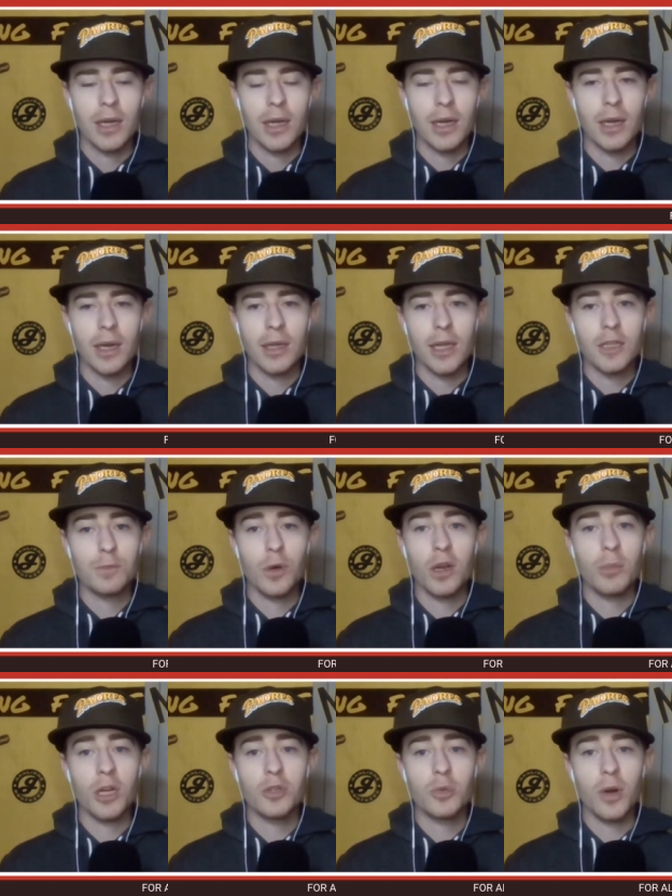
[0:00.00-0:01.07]
And that's pretty
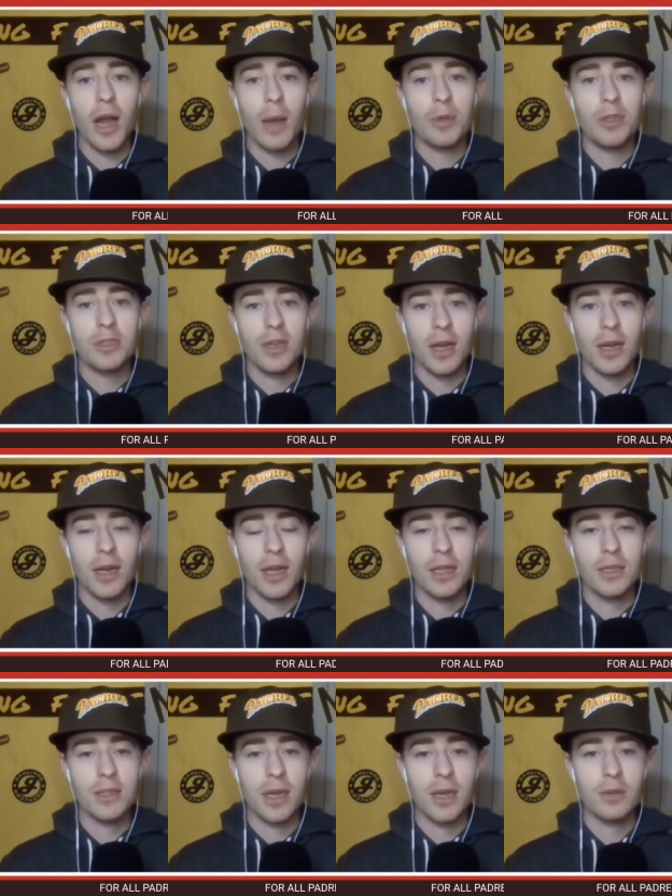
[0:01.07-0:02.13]
much what happened tonight
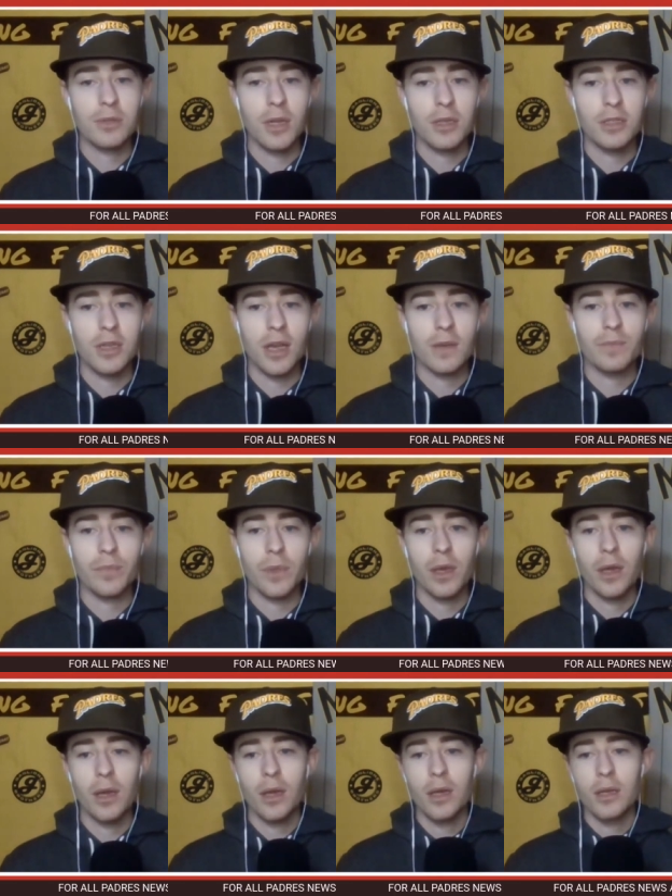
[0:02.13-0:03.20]
against San Jose State.
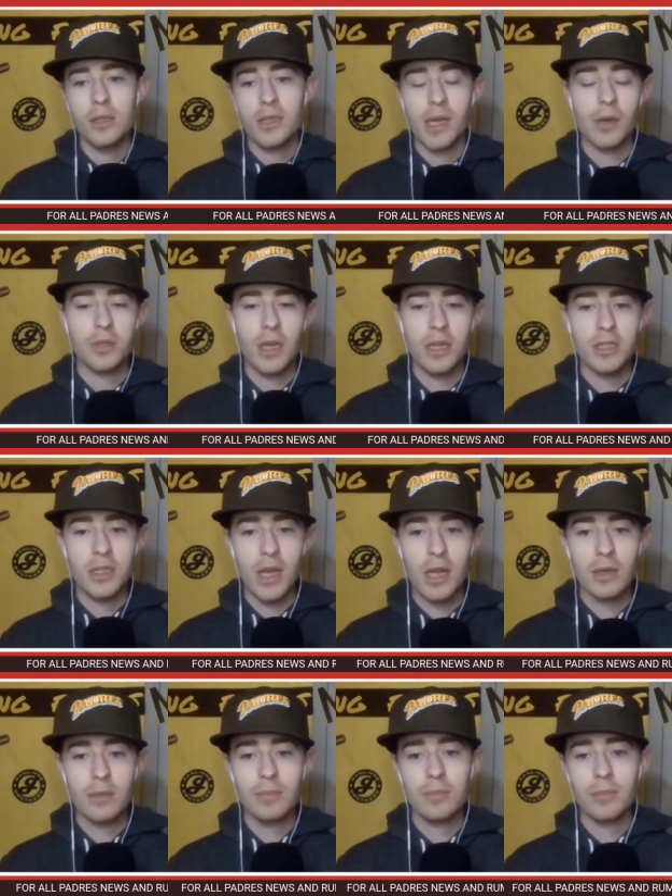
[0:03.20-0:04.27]
San Jose
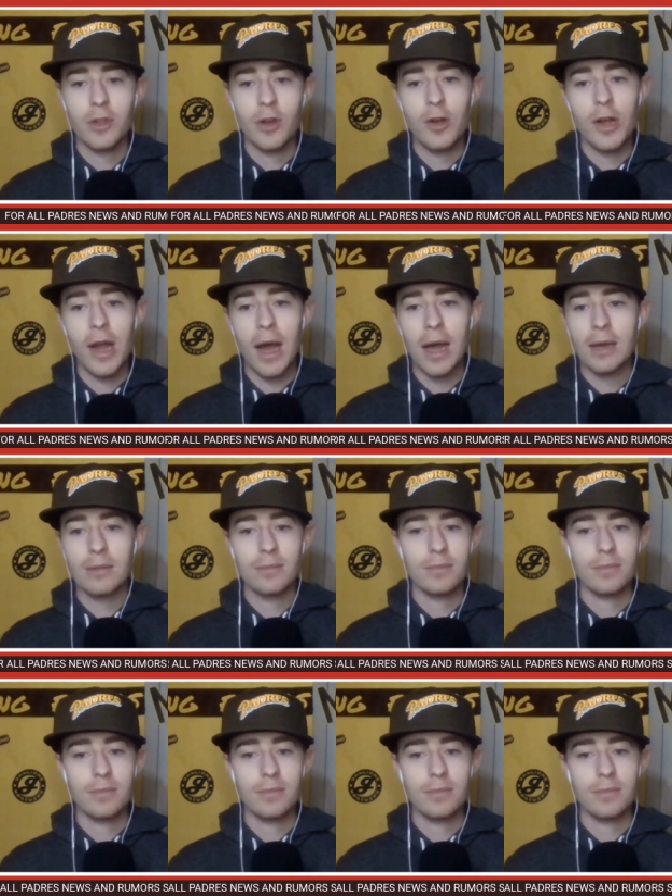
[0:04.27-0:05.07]
State, they're not